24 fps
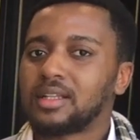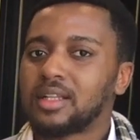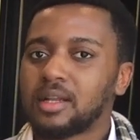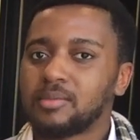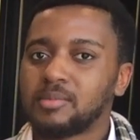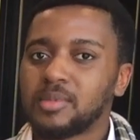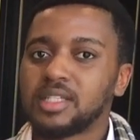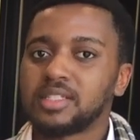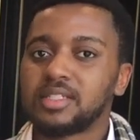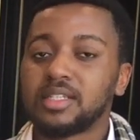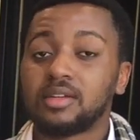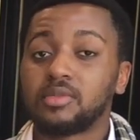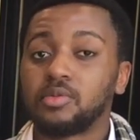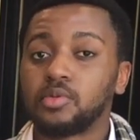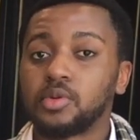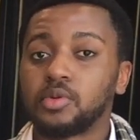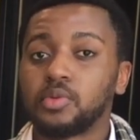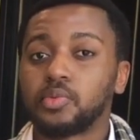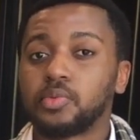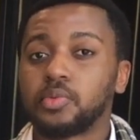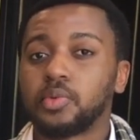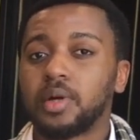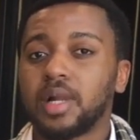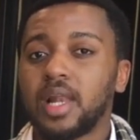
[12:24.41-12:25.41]
That means that
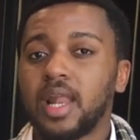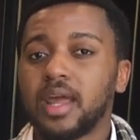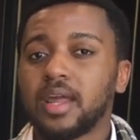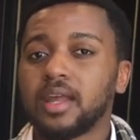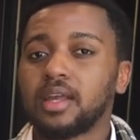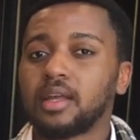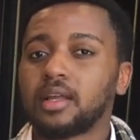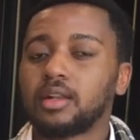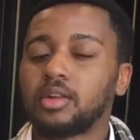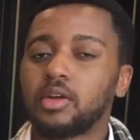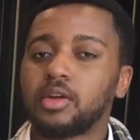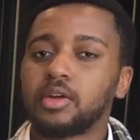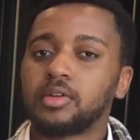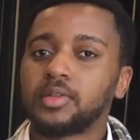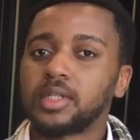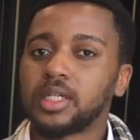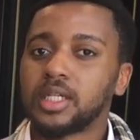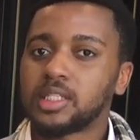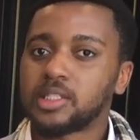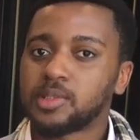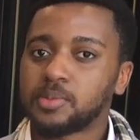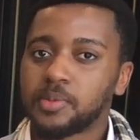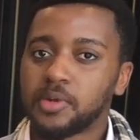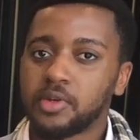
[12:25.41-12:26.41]
we're relying a lot
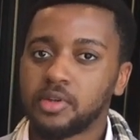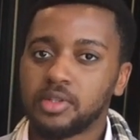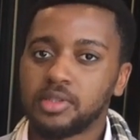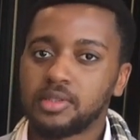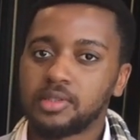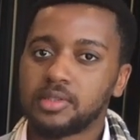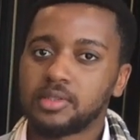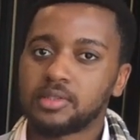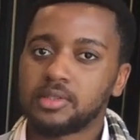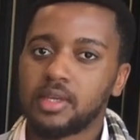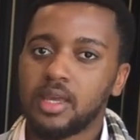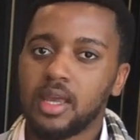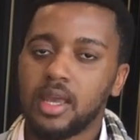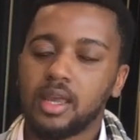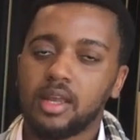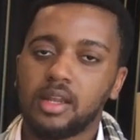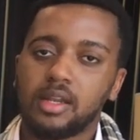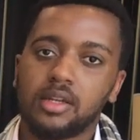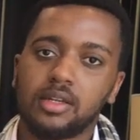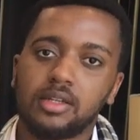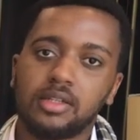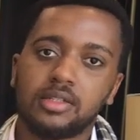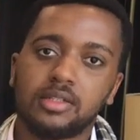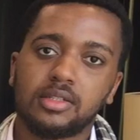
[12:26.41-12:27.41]
on experience,
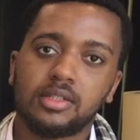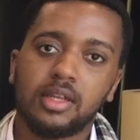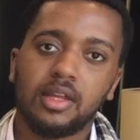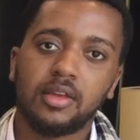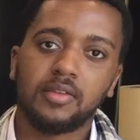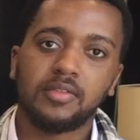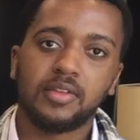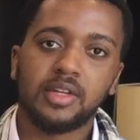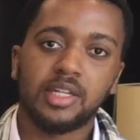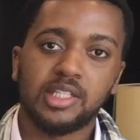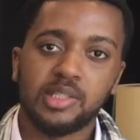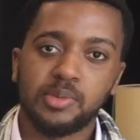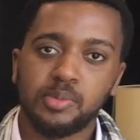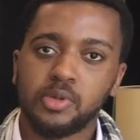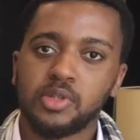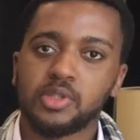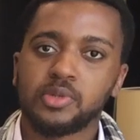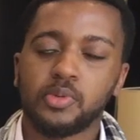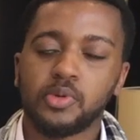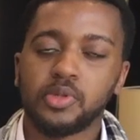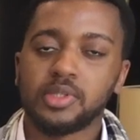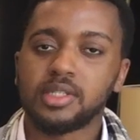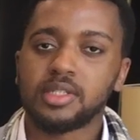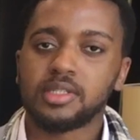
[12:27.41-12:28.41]
and if an
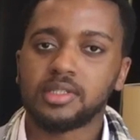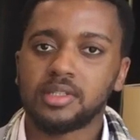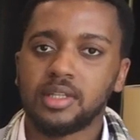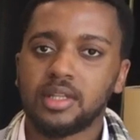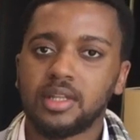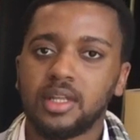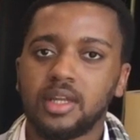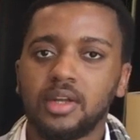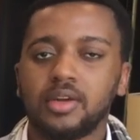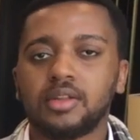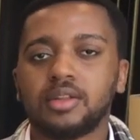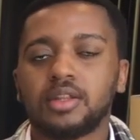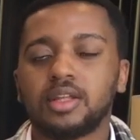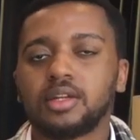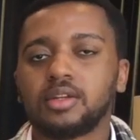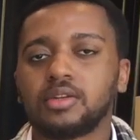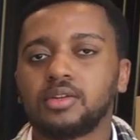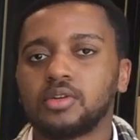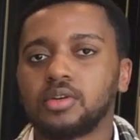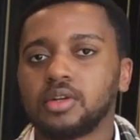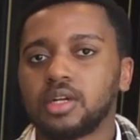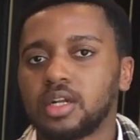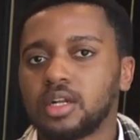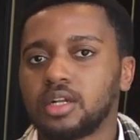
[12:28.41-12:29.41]
experienced person isn't there,
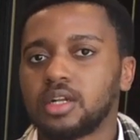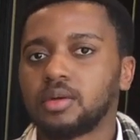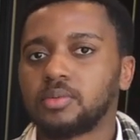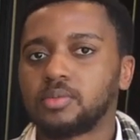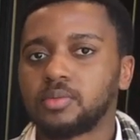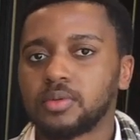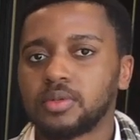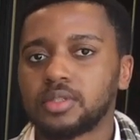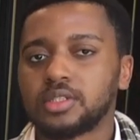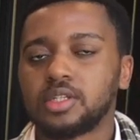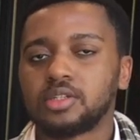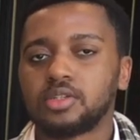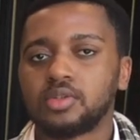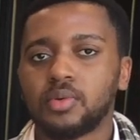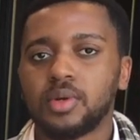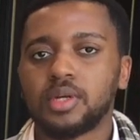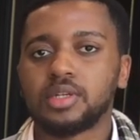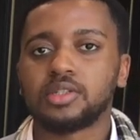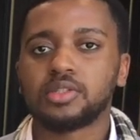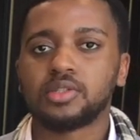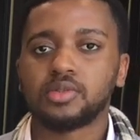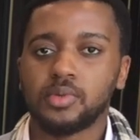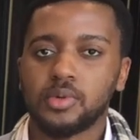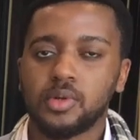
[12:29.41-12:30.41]
then you're gonna end up with
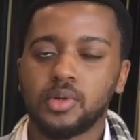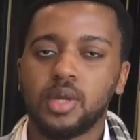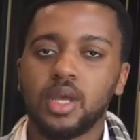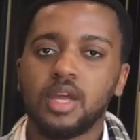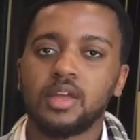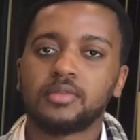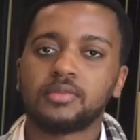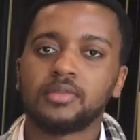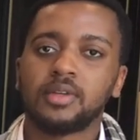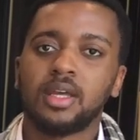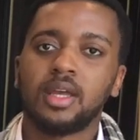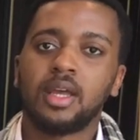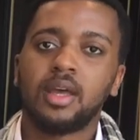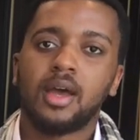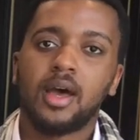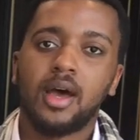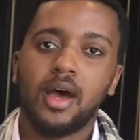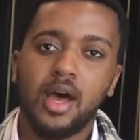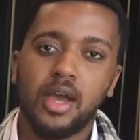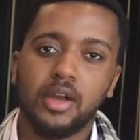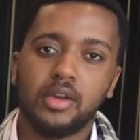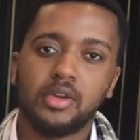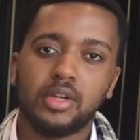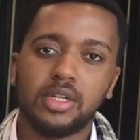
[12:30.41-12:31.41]
situations where you have
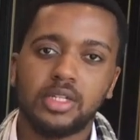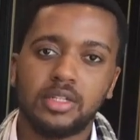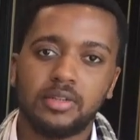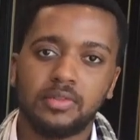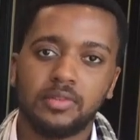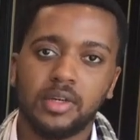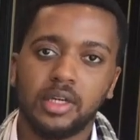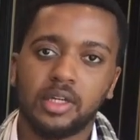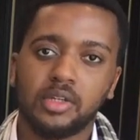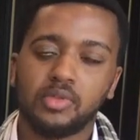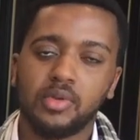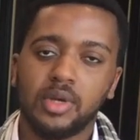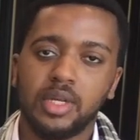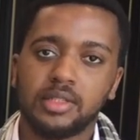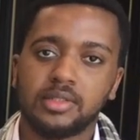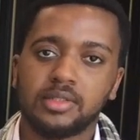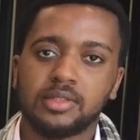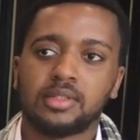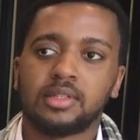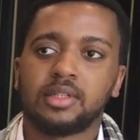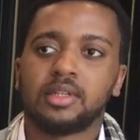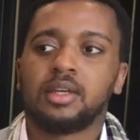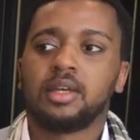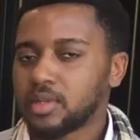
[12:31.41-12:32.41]
higher defect
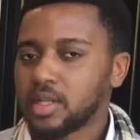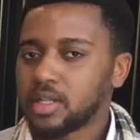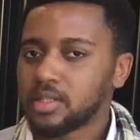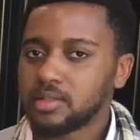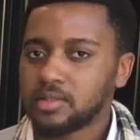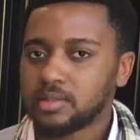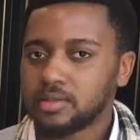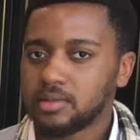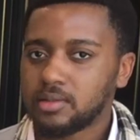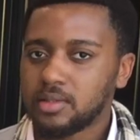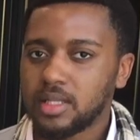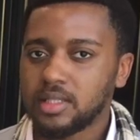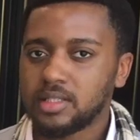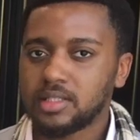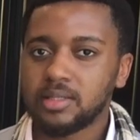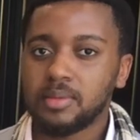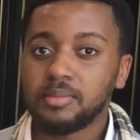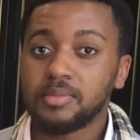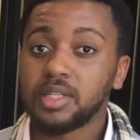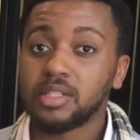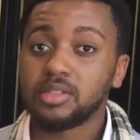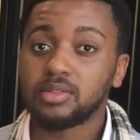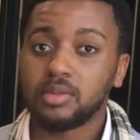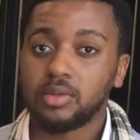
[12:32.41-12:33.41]
rates. So that's that's
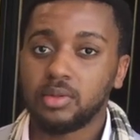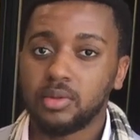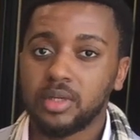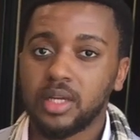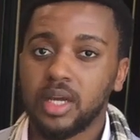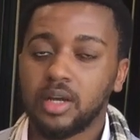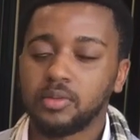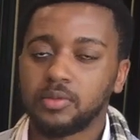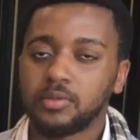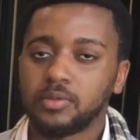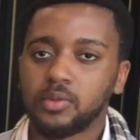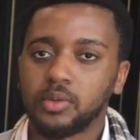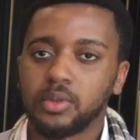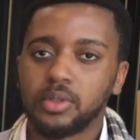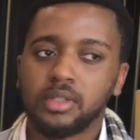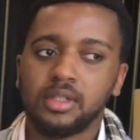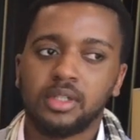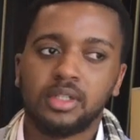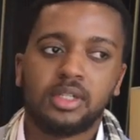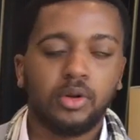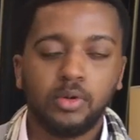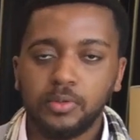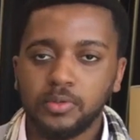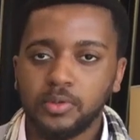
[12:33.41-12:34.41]
something to look out for.
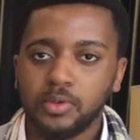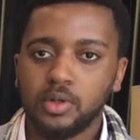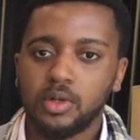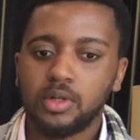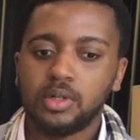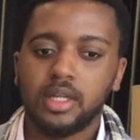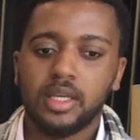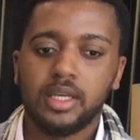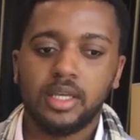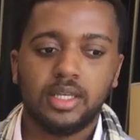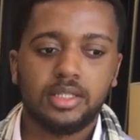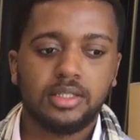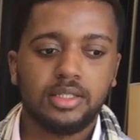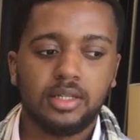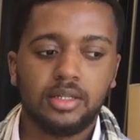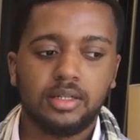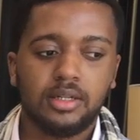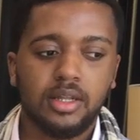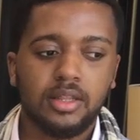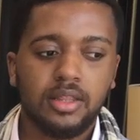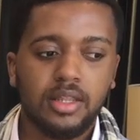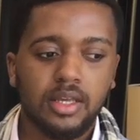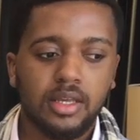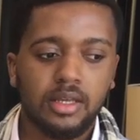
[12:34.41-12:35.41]
But overall, like I
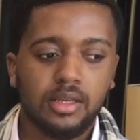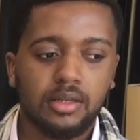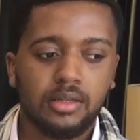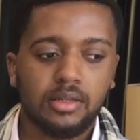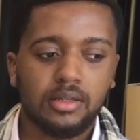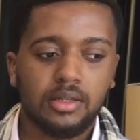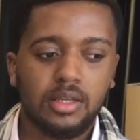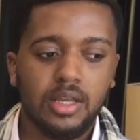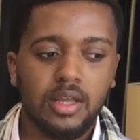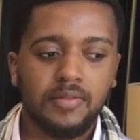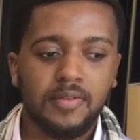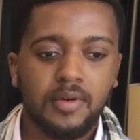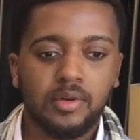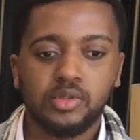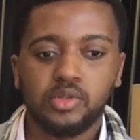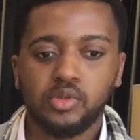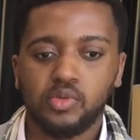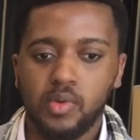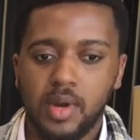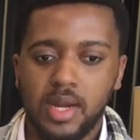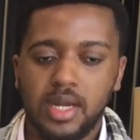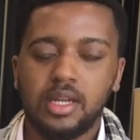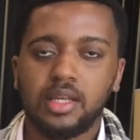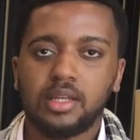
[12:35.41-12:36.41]
said, I think if I
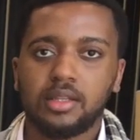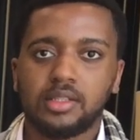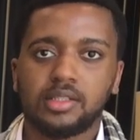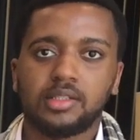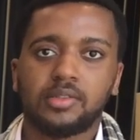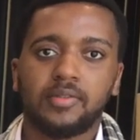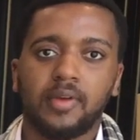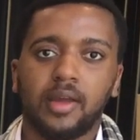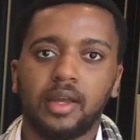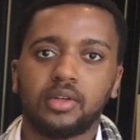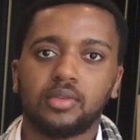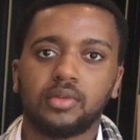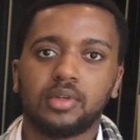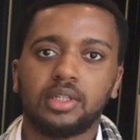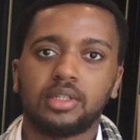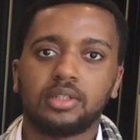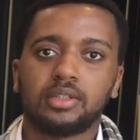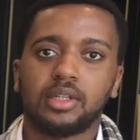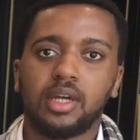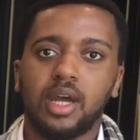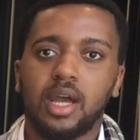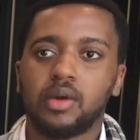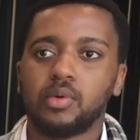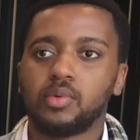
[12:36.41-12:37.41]
was rating this factory,
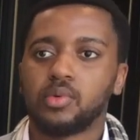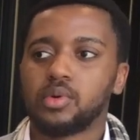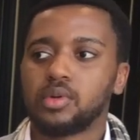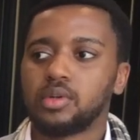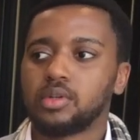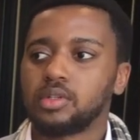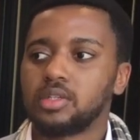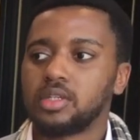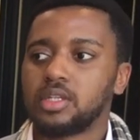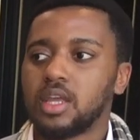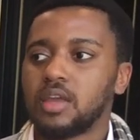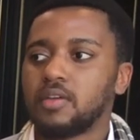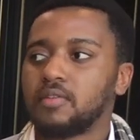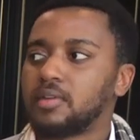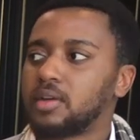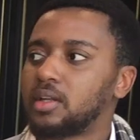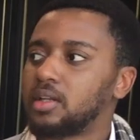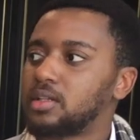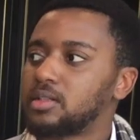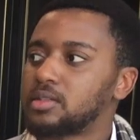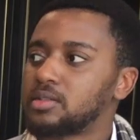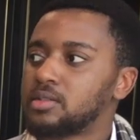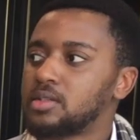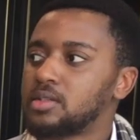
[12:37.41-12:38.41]
I would give
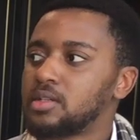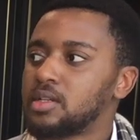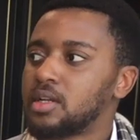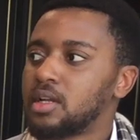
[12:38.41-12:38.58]
it